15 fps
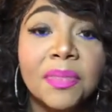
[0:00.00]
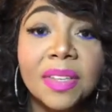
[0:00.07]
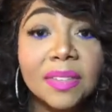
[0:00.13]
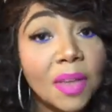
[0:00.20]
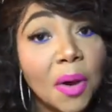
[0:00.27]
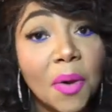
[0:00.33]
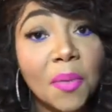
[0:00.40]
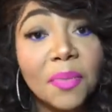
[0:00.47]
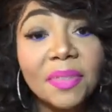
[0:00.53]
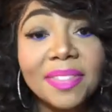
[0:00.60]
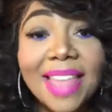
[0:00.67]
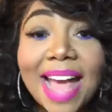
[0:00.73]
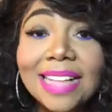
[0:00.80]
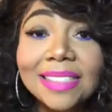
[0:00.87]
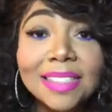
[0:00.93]
So
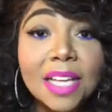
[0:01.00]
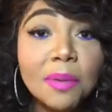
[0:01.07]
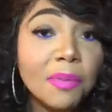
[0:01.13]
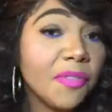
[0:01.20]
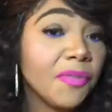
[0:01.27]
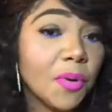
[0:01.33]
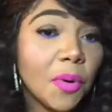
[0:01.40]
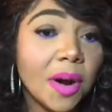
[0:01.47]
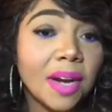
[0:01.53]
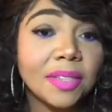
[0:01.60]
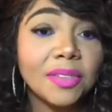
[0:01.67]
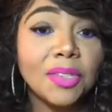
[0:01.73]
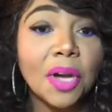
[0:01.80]
that's number 4.